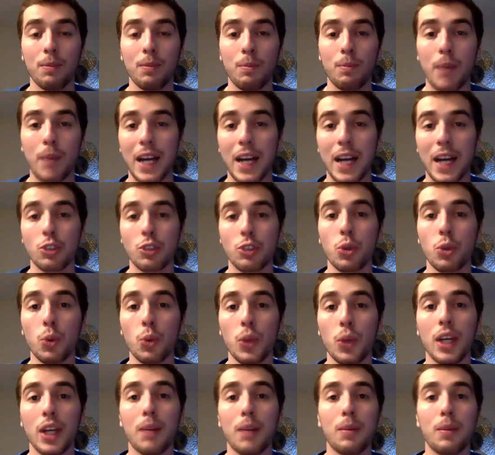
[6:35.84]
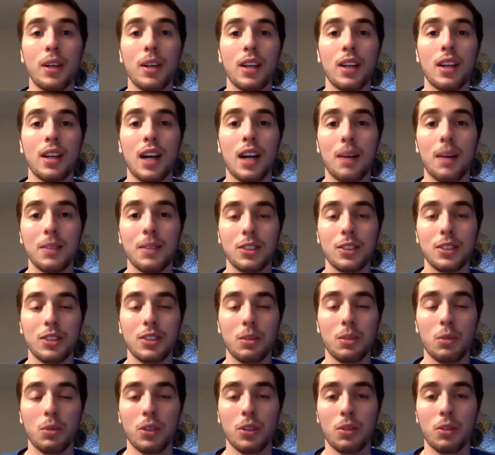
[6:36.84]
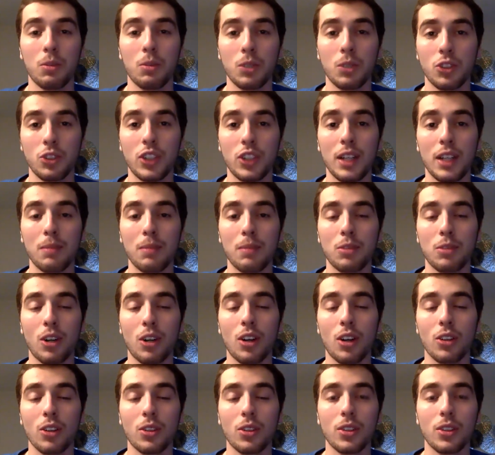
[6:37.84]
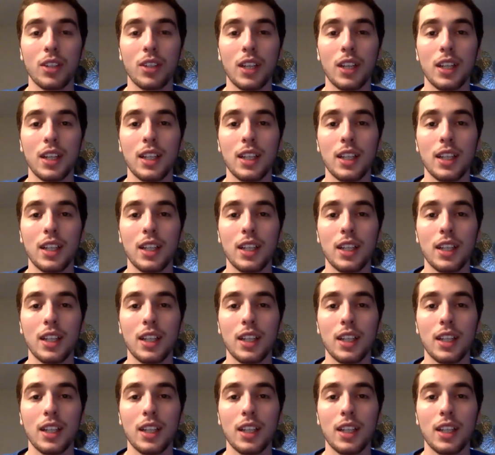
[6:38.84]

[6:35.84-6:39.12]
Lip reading: back to them. Obviously, with Sam Darnold,